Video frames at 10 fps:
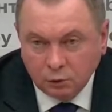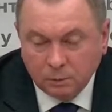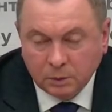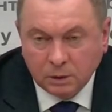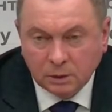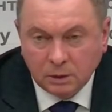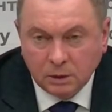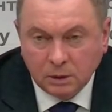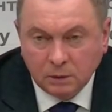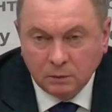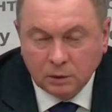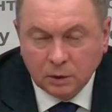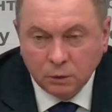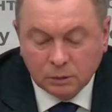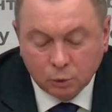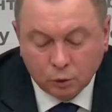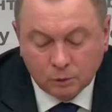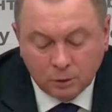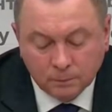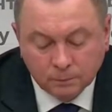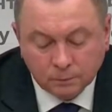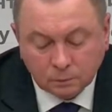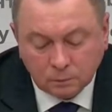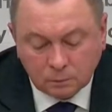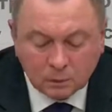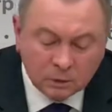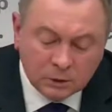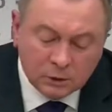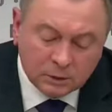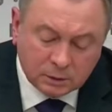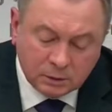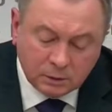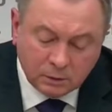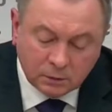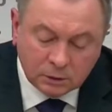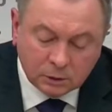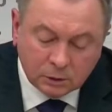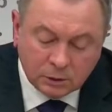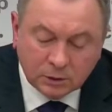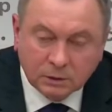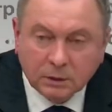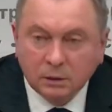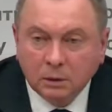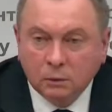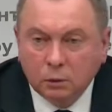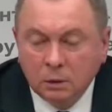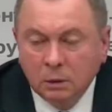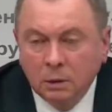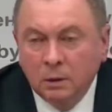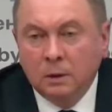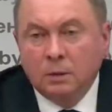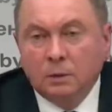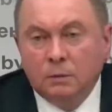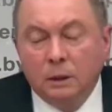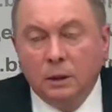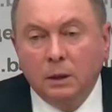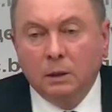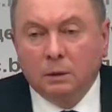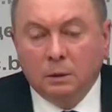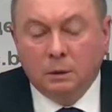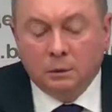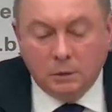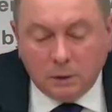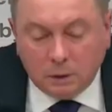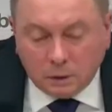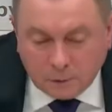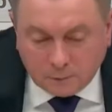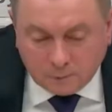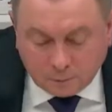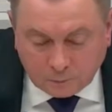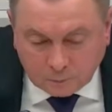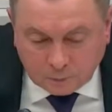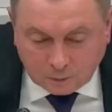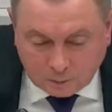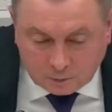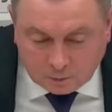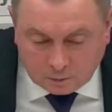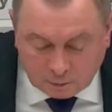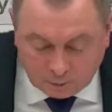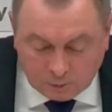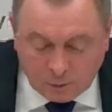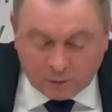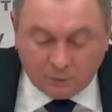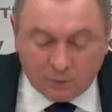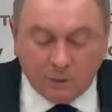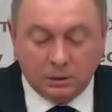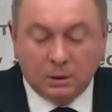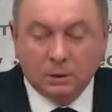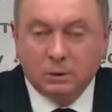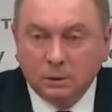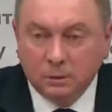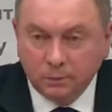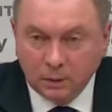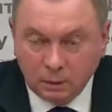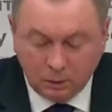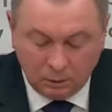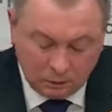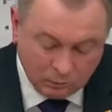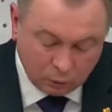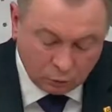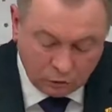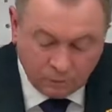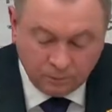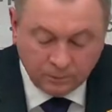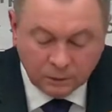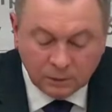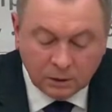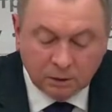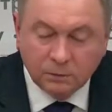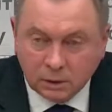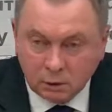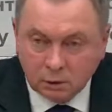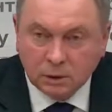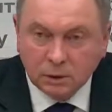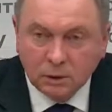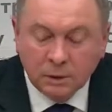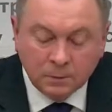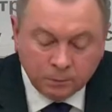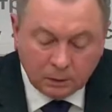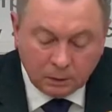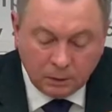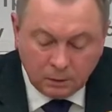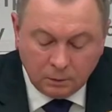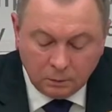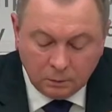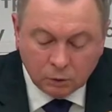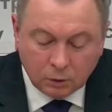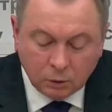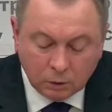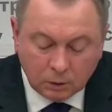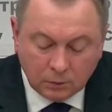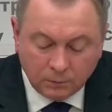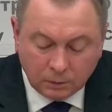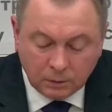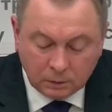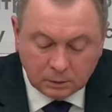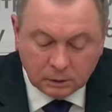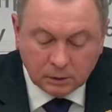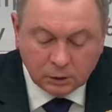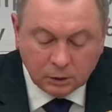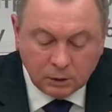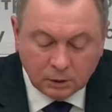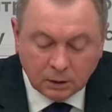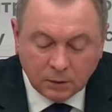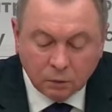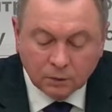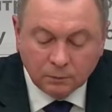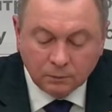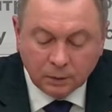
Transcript: as far as for our position, we requested one more time to start the investigation concerning the countries that imposed ungrounded sanctions against the